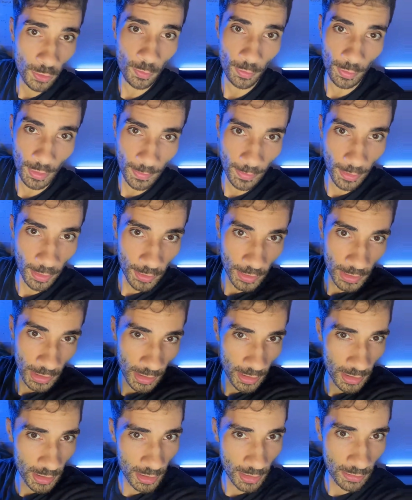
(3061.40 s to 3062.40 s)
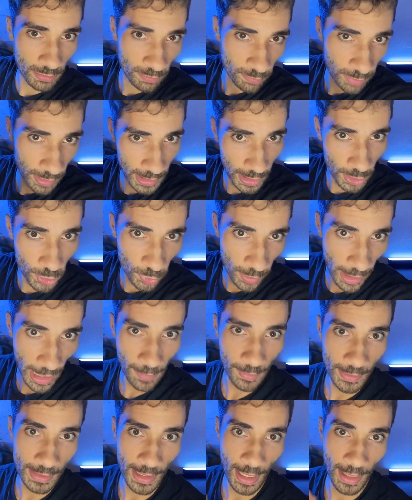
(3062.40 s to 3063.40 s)
story. Mars has potential
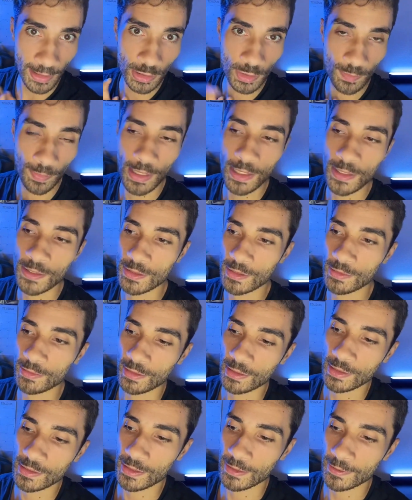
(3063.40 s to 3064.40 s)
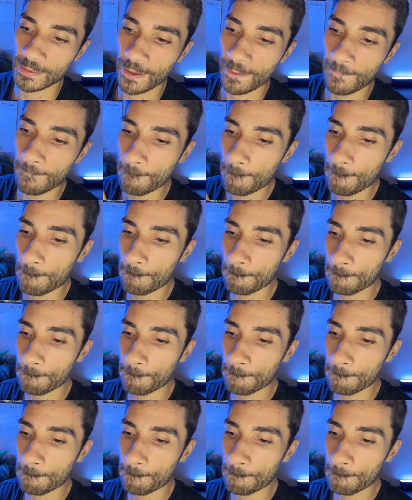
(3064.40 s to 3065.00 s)
habitat, space, and things like that.